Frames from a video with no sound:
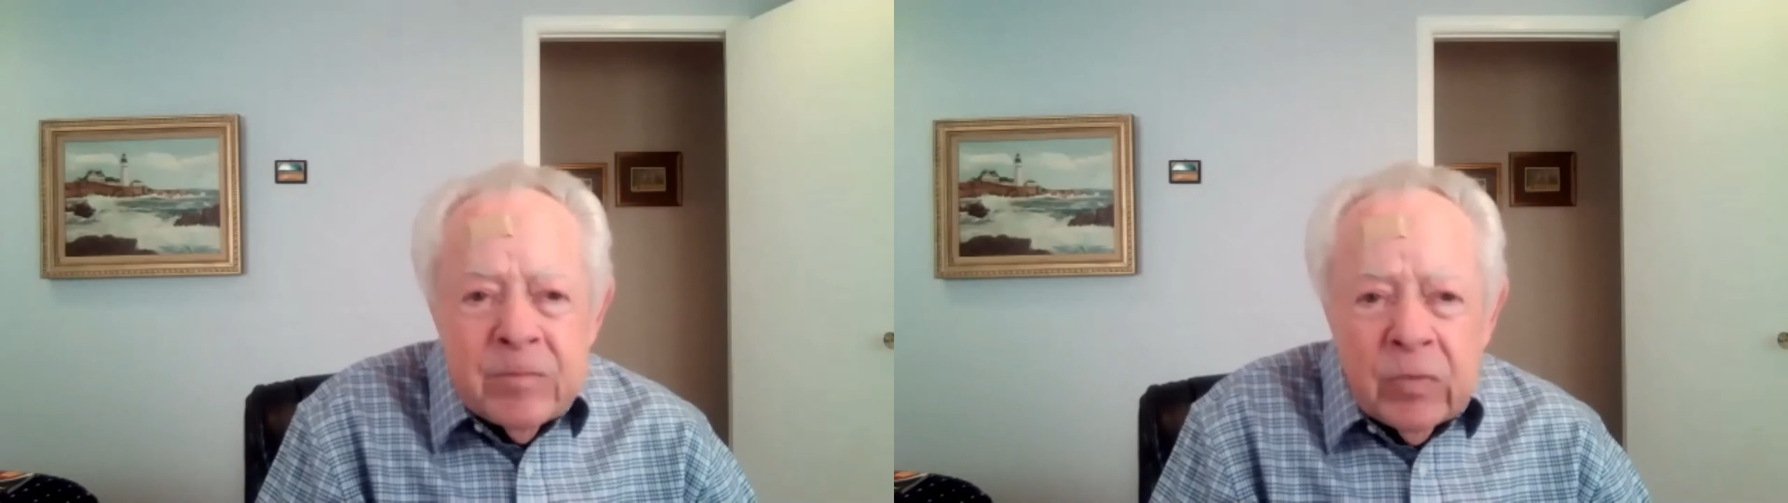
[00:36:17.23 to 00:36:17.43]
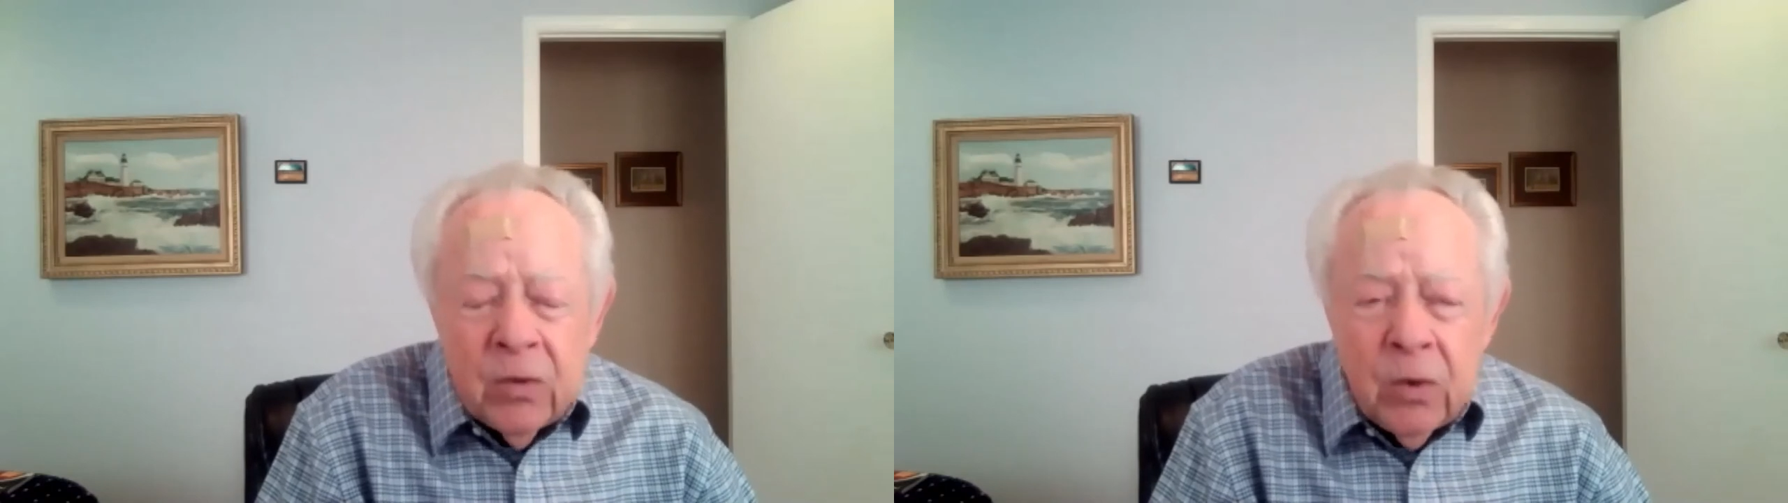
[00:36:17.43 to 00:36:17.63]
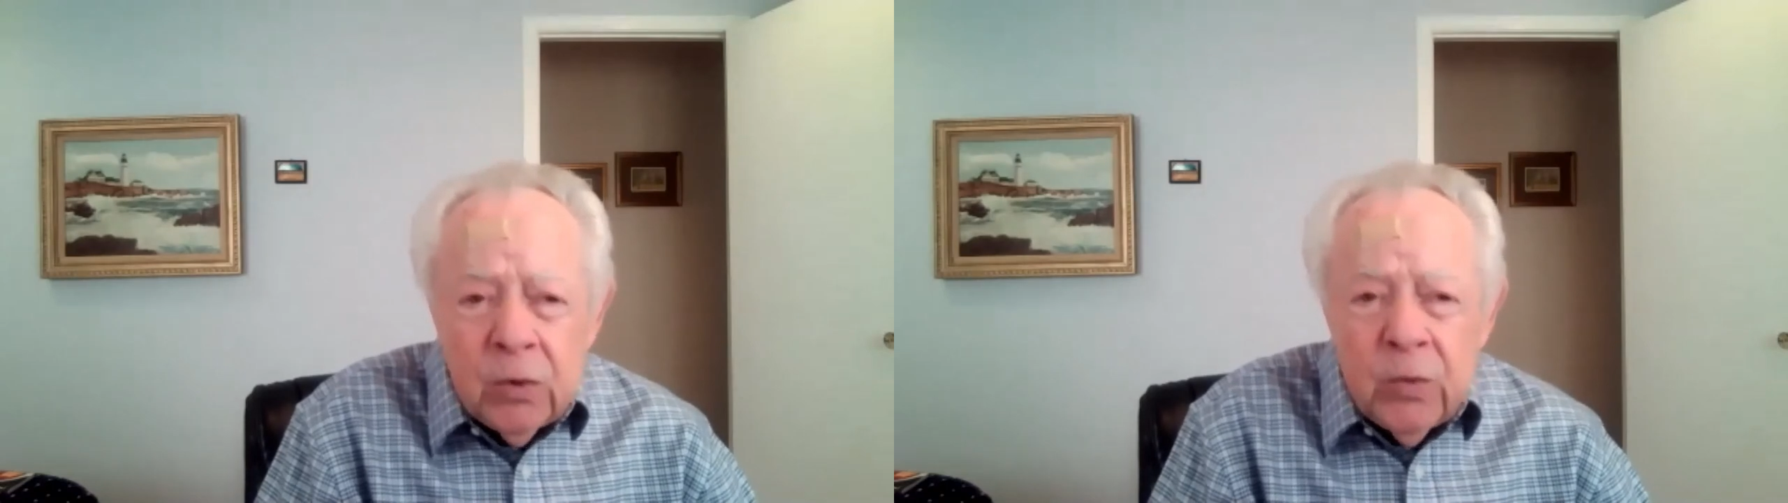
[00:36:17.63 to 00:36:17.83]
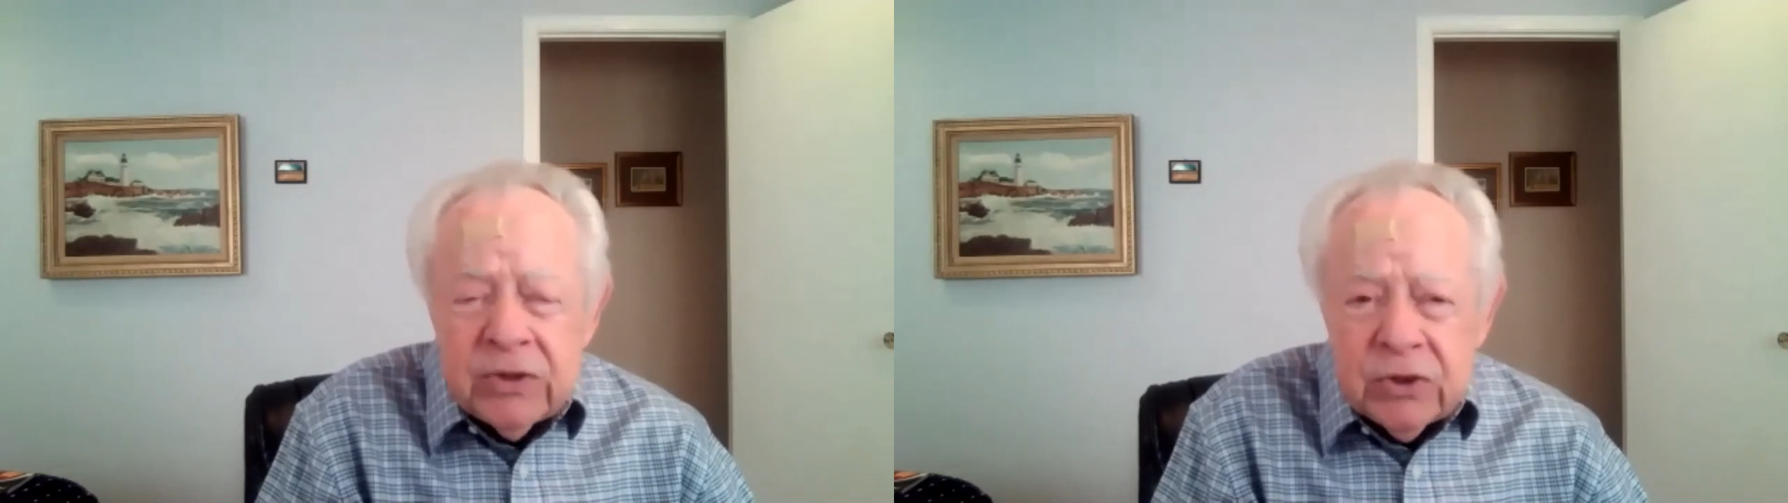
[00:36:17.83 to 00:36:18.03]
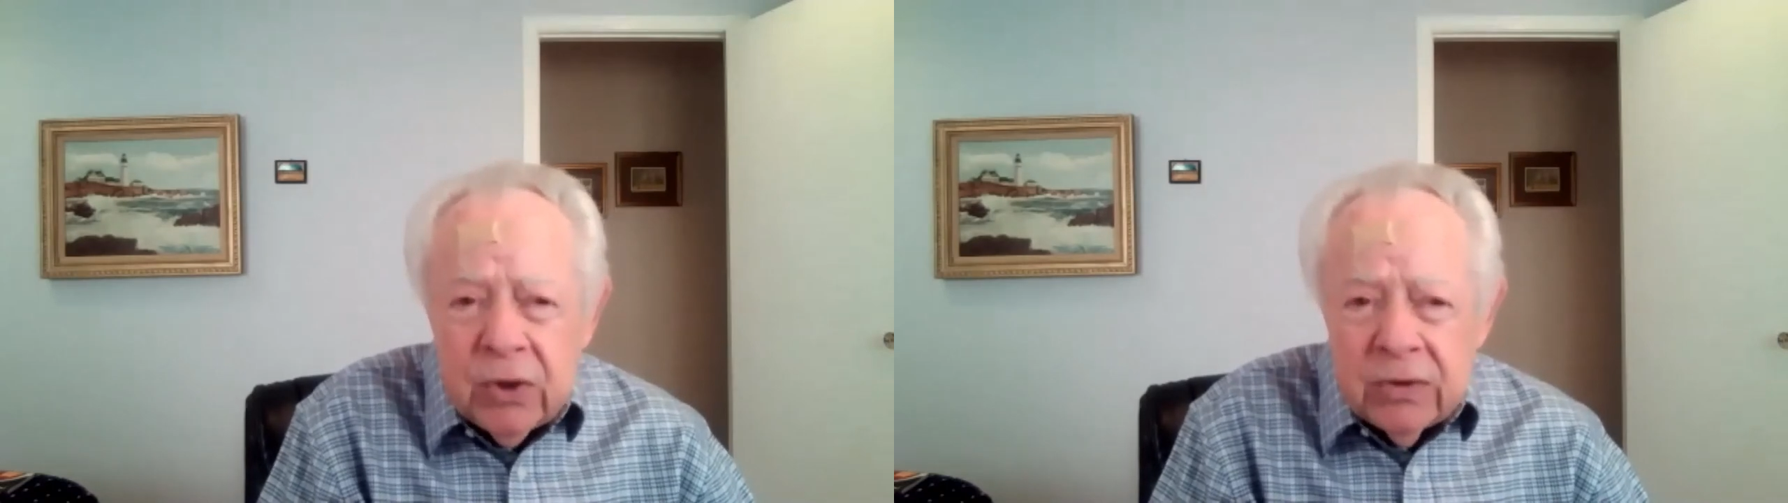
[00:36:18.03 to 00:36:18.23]
all we
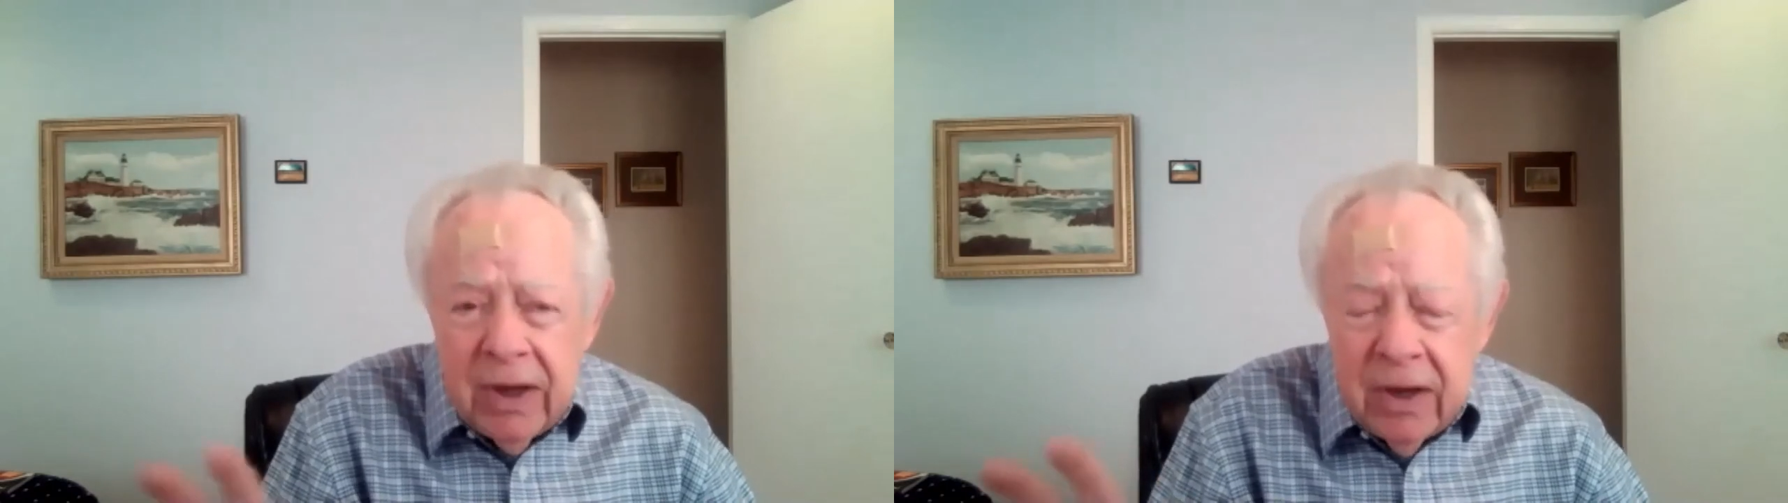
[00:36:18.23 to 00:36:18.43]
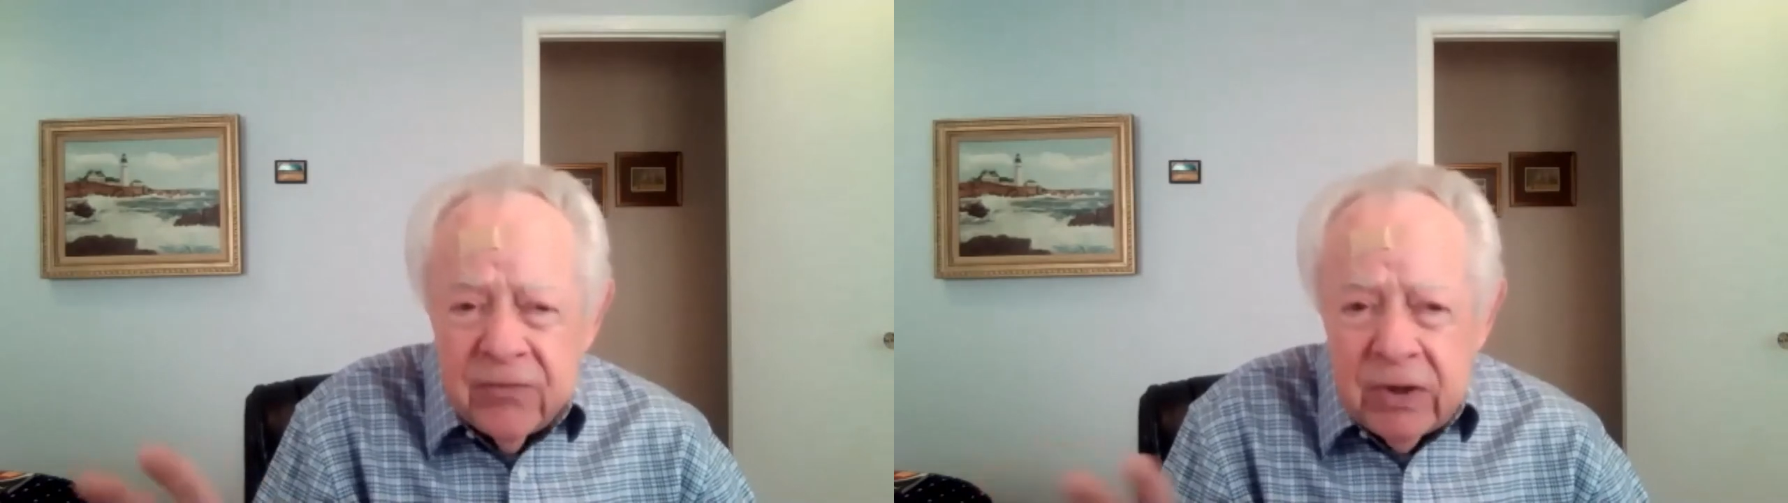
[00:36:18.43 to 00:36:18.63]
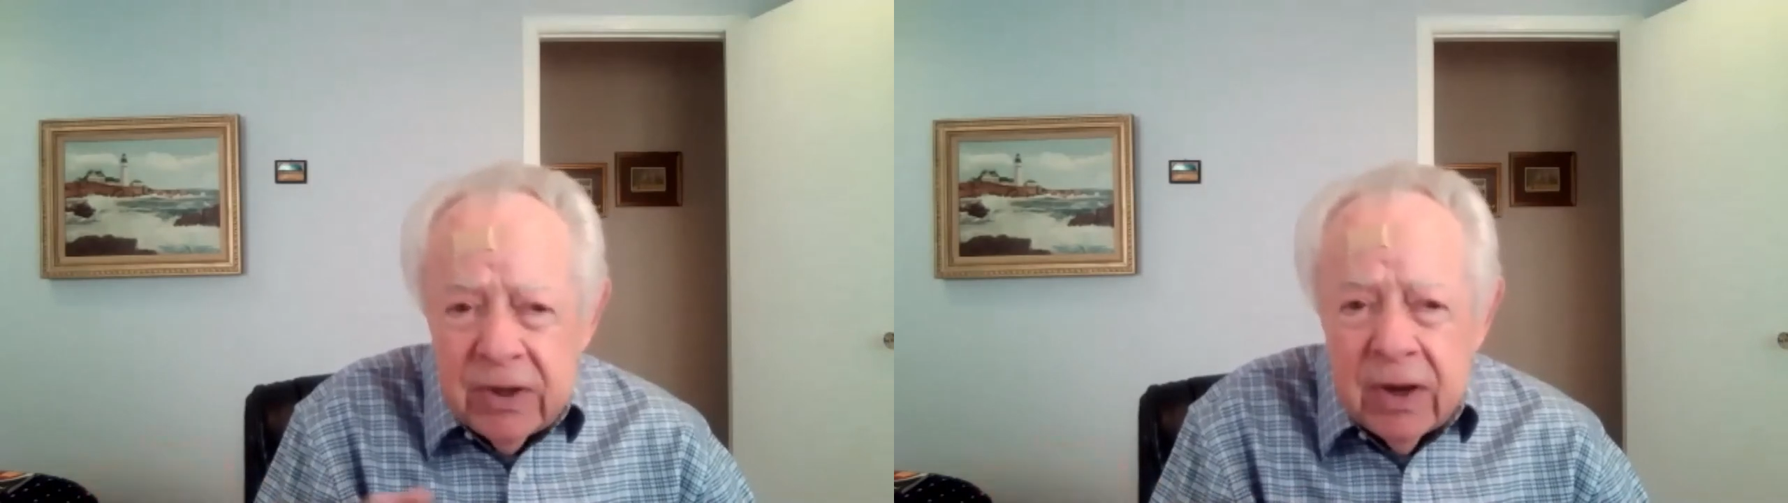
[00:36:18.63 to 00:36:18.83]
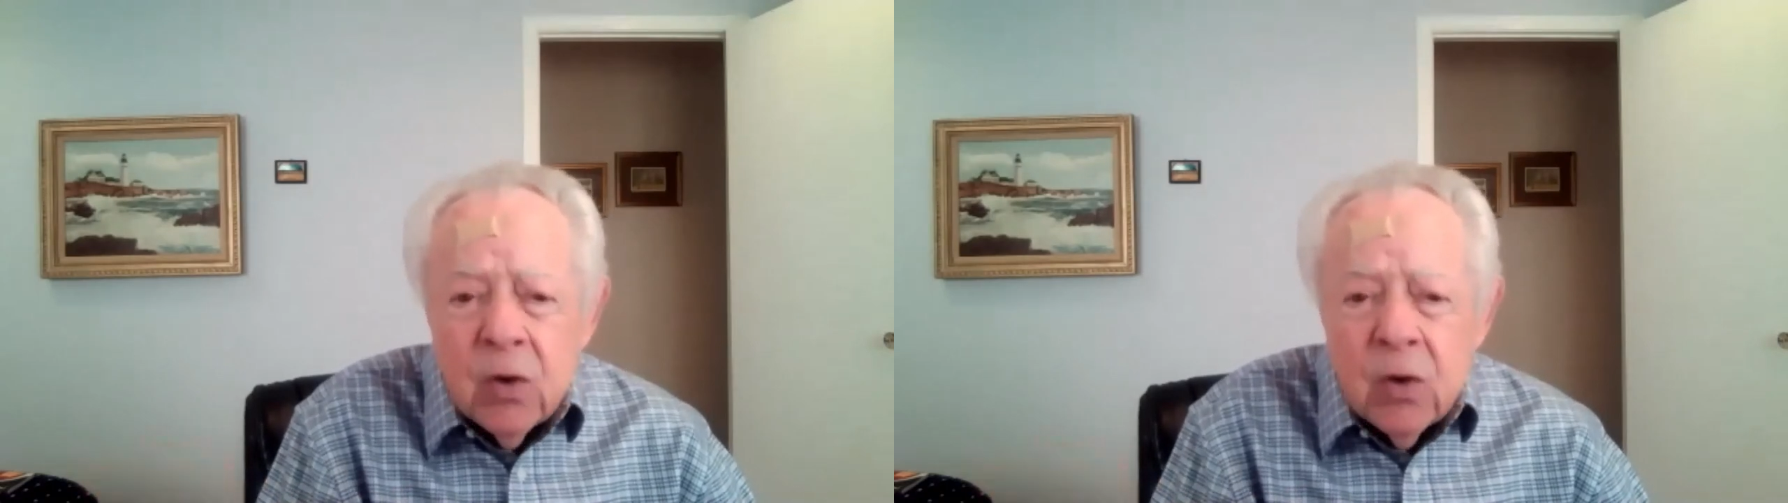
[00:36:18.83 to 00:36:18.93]
a everything